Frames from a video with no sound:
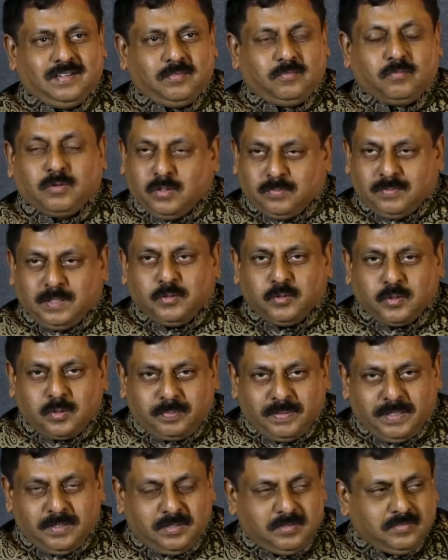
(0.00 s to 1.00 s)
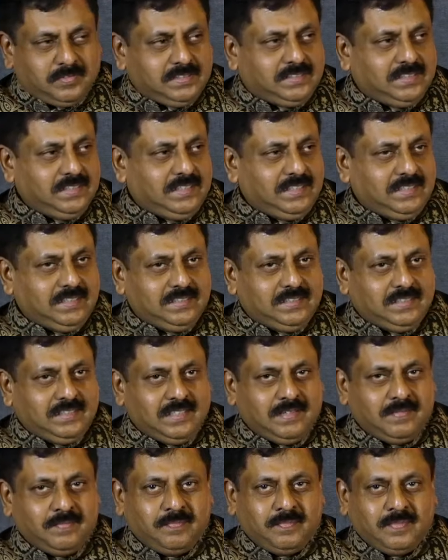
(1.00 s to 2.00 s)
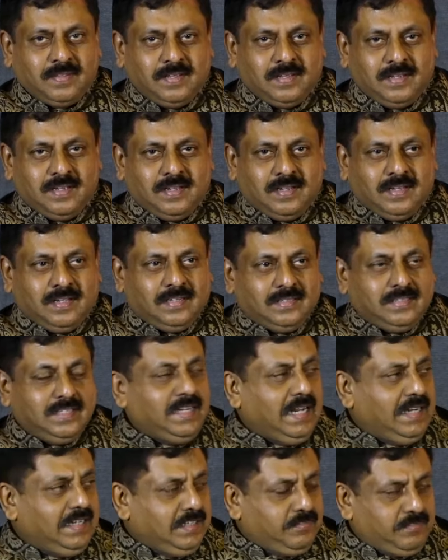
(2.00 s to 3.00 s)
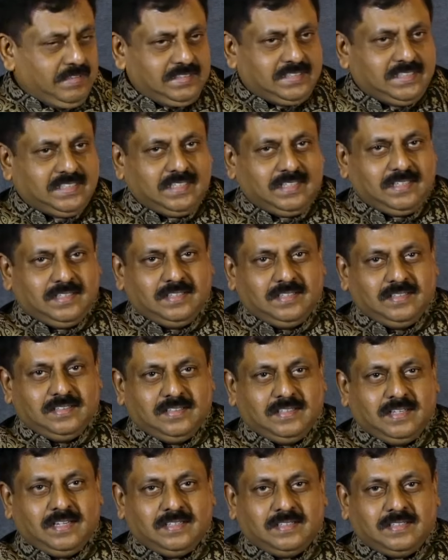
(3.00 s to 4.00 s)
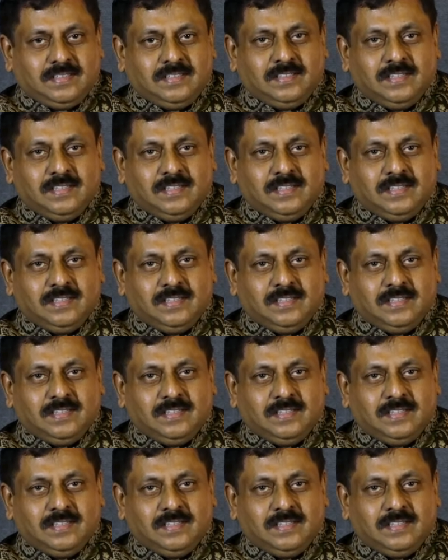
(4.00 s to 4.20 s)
One of the European universities did an invention that